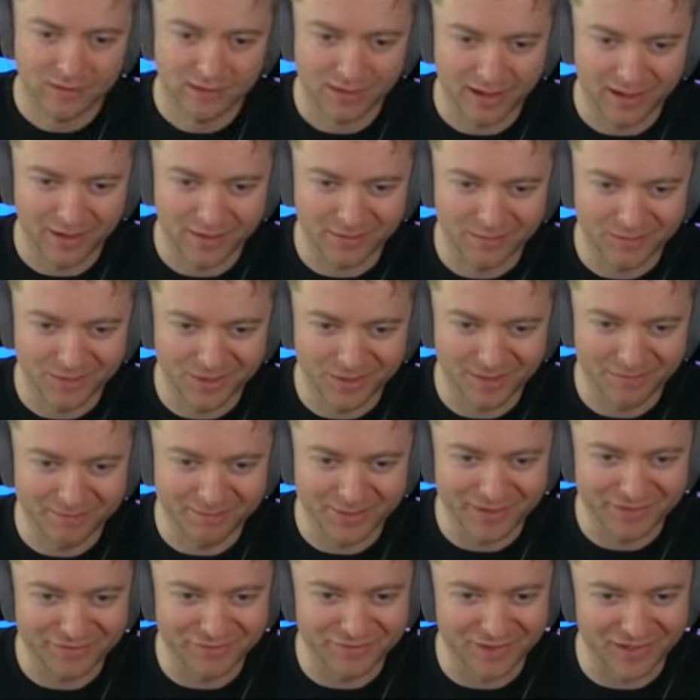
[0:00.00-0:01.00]
I'm a
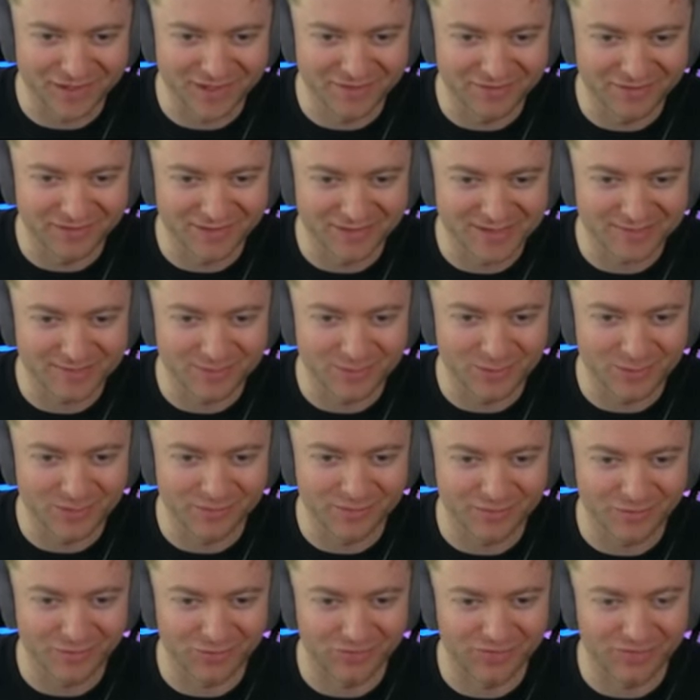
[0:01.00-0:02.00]
big fan of this
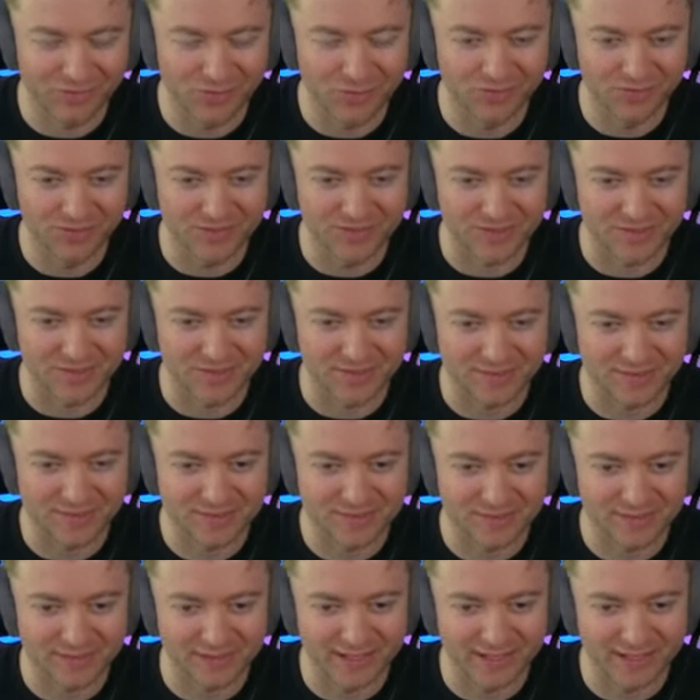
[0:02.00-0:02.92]
move for a few reasons.